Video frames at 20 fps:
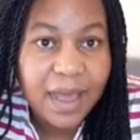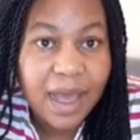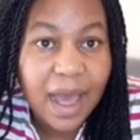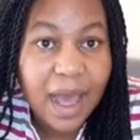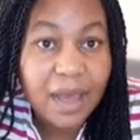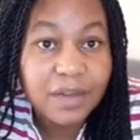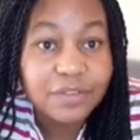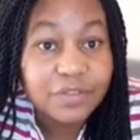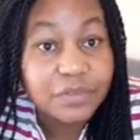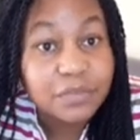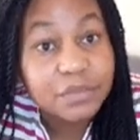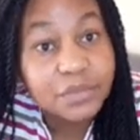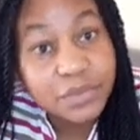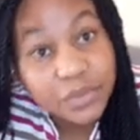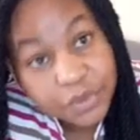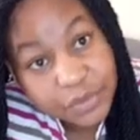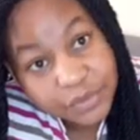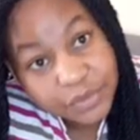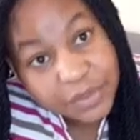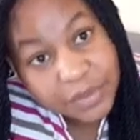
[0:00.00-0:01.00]
I've
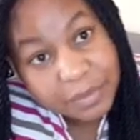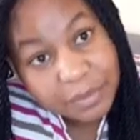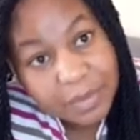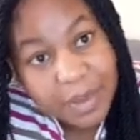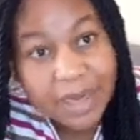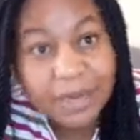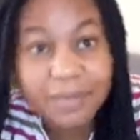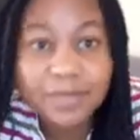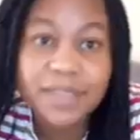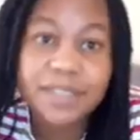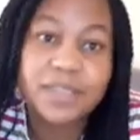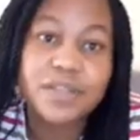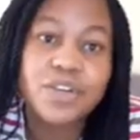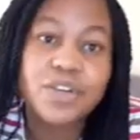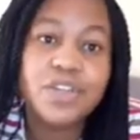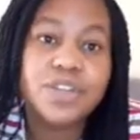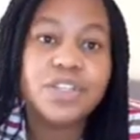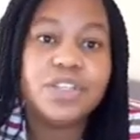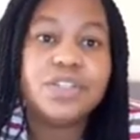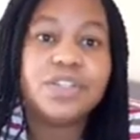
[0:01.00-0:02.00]
moved, but I'm still
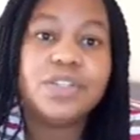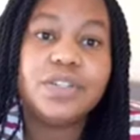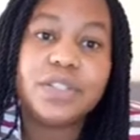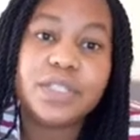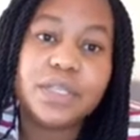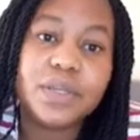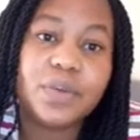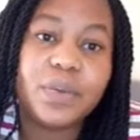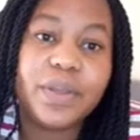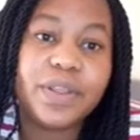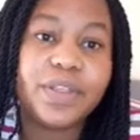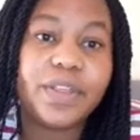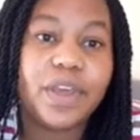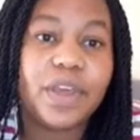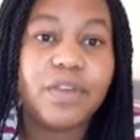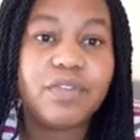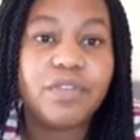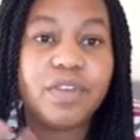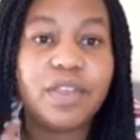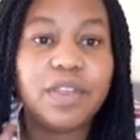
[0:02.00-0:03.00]
learning to deal with
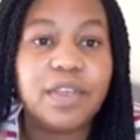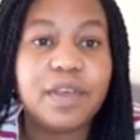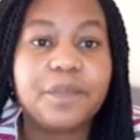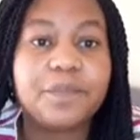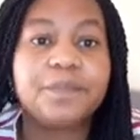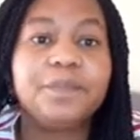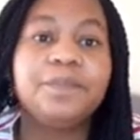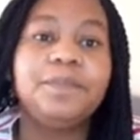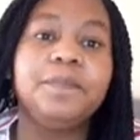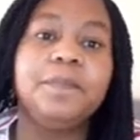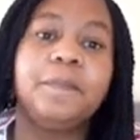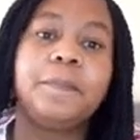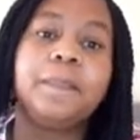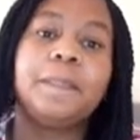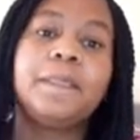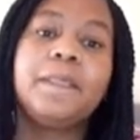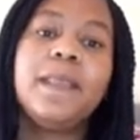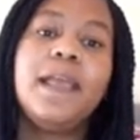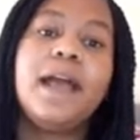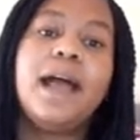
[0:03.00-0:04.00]
everything.
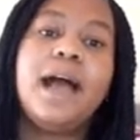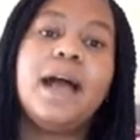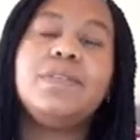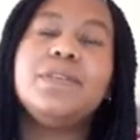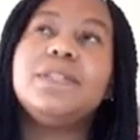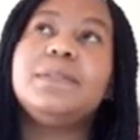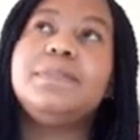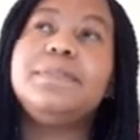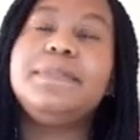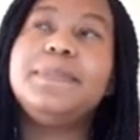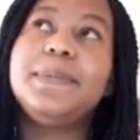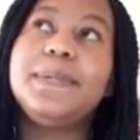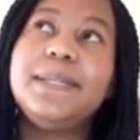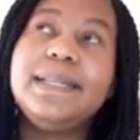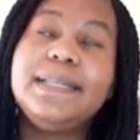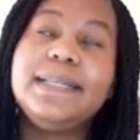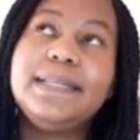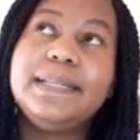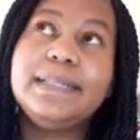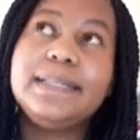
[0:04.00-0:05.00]
I was
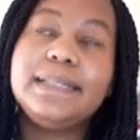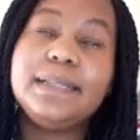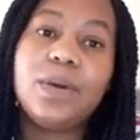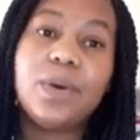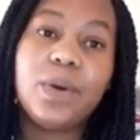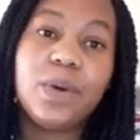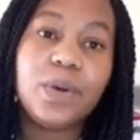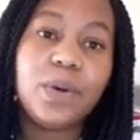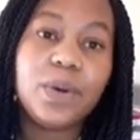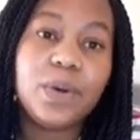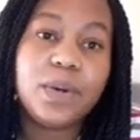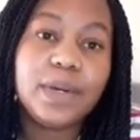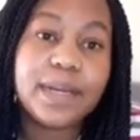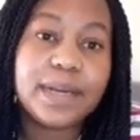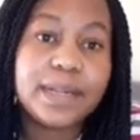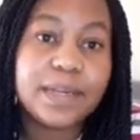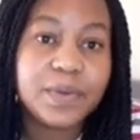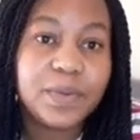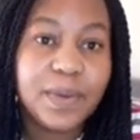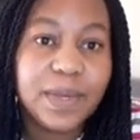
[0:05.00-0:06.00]
bullied go
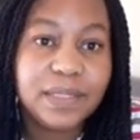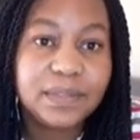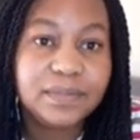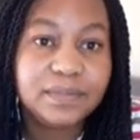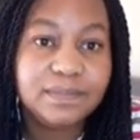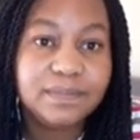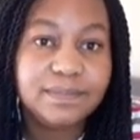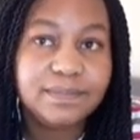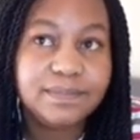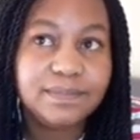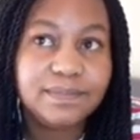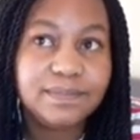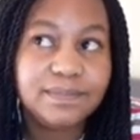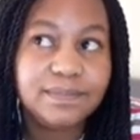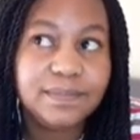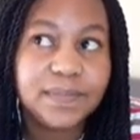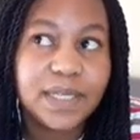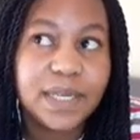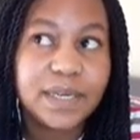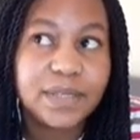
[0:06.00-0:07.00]
grade 1,
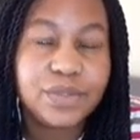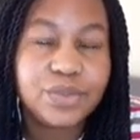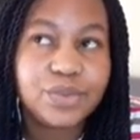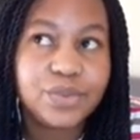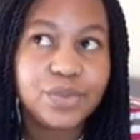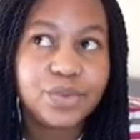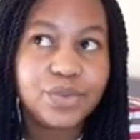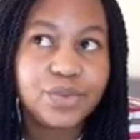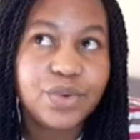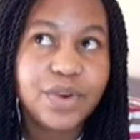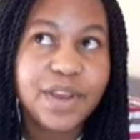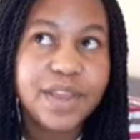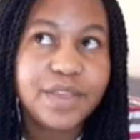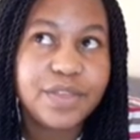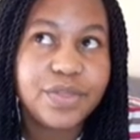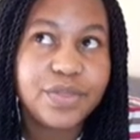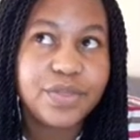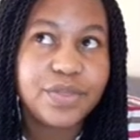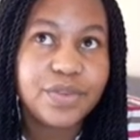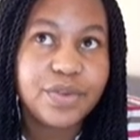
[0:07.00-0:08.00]
grade 2,
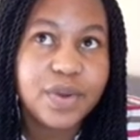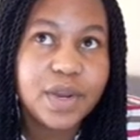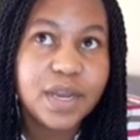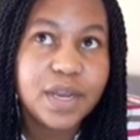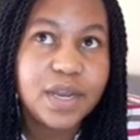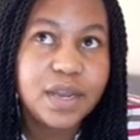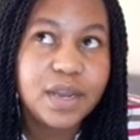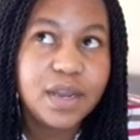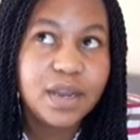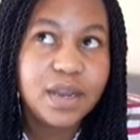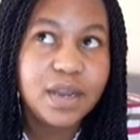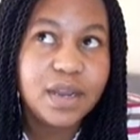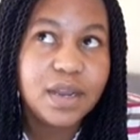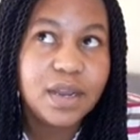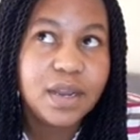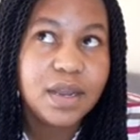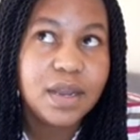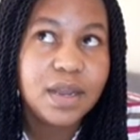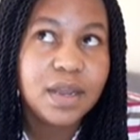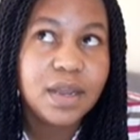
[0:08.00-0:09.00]
grade 3.
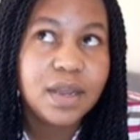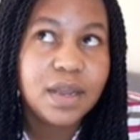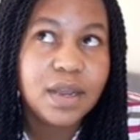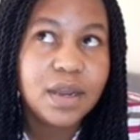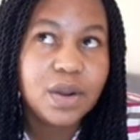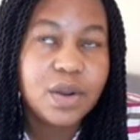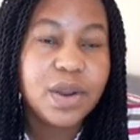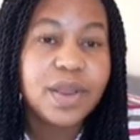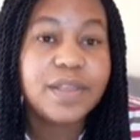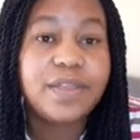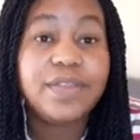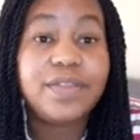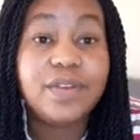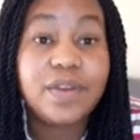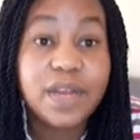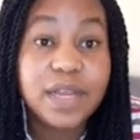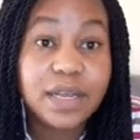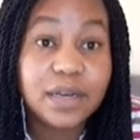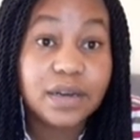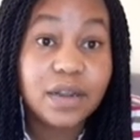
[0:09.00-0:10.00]
Grade 3,
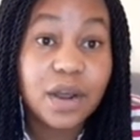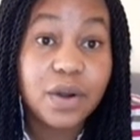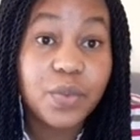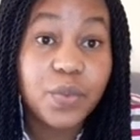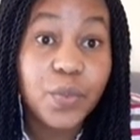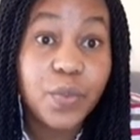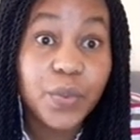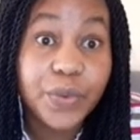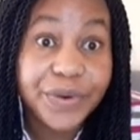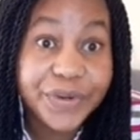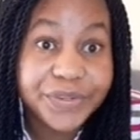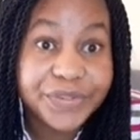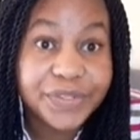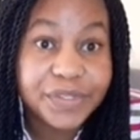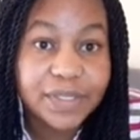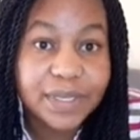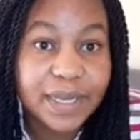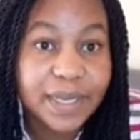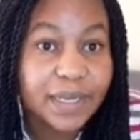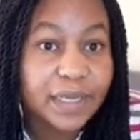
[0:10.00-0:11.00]
it got
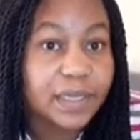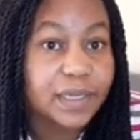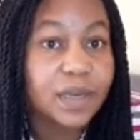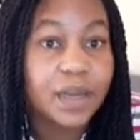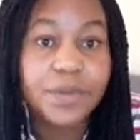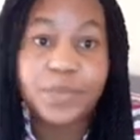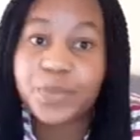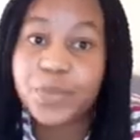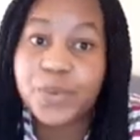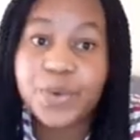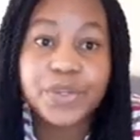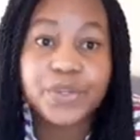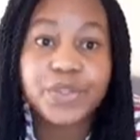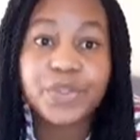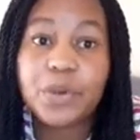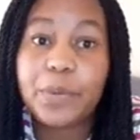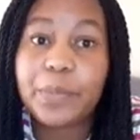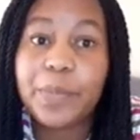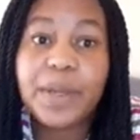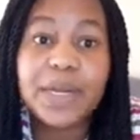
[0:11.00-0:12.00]
worse. Like, it got worse
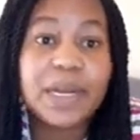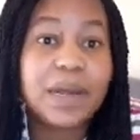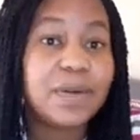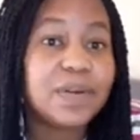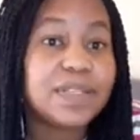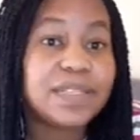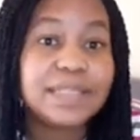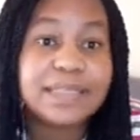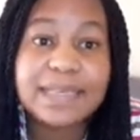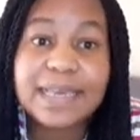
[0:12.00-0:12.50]
to a point I was